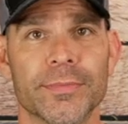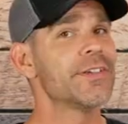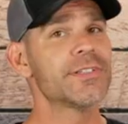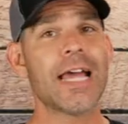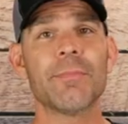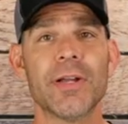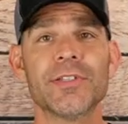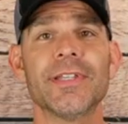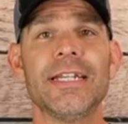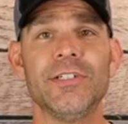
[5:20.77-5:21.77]
There's not much
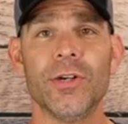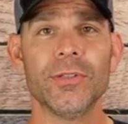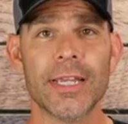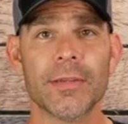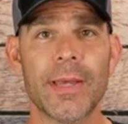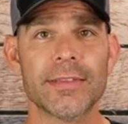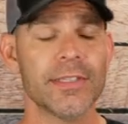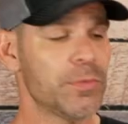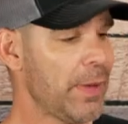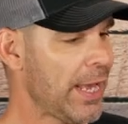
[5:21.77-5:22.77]
that I don't like about
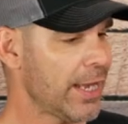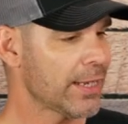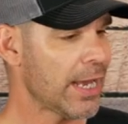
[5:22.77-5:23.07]
this bag.